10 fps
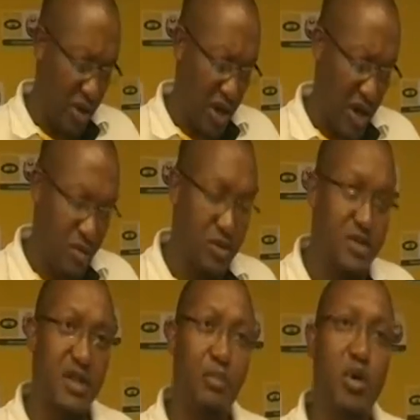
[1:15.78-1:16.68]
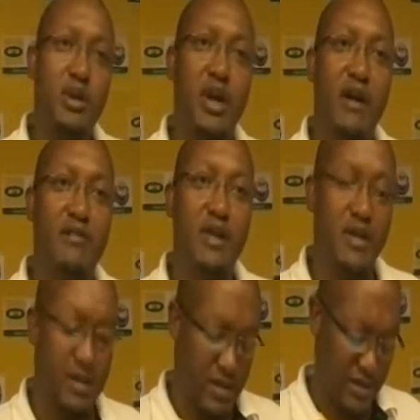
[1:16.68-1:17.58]
able to support
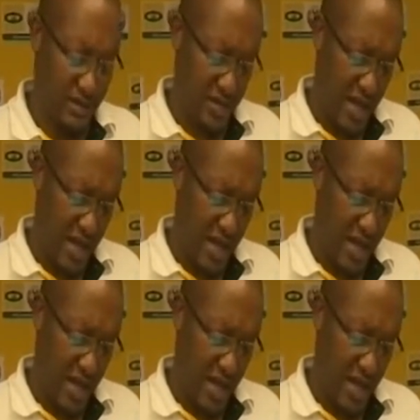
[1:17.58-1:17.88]
governance